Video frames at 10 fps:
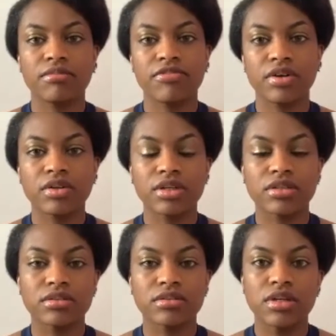felt
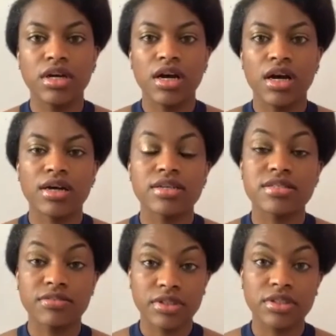ill
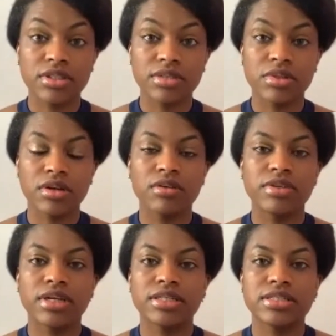severely with
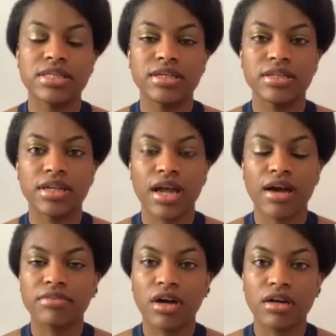COVID-19 and
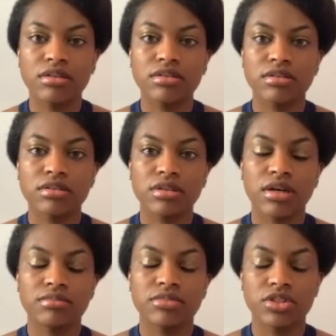have
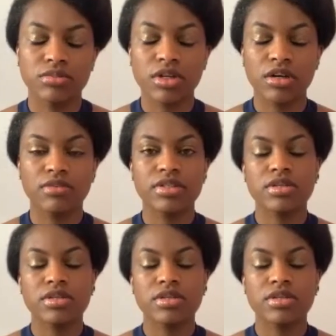long-term COVID.